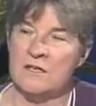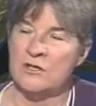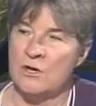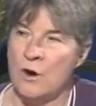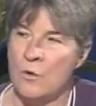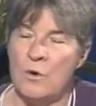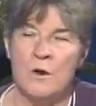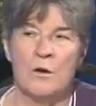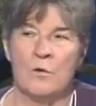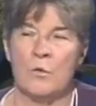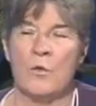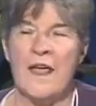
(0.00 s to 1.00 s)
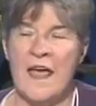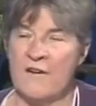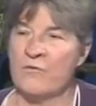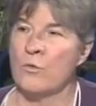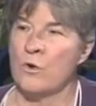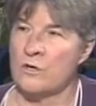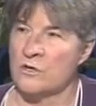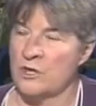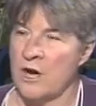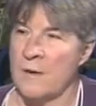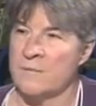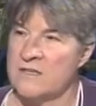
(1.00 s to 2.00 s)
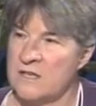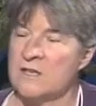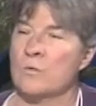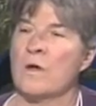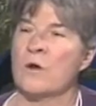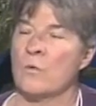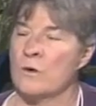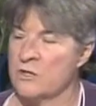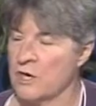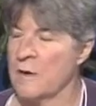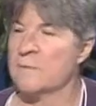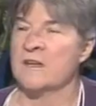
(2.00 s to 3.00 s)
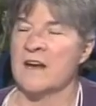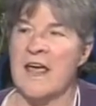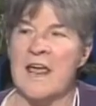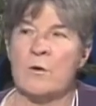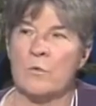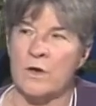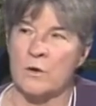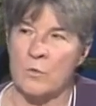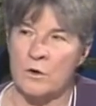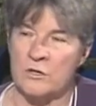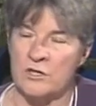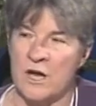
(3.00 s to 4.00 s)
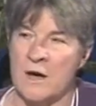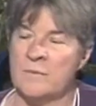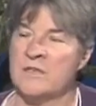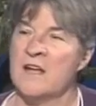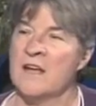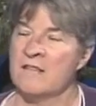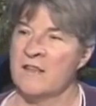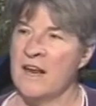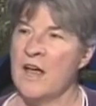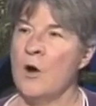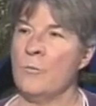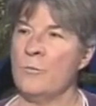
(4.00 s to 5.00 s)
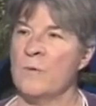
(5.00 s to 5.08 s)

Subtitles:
so we have workshops, 6-week workshops and 8-week workshops that help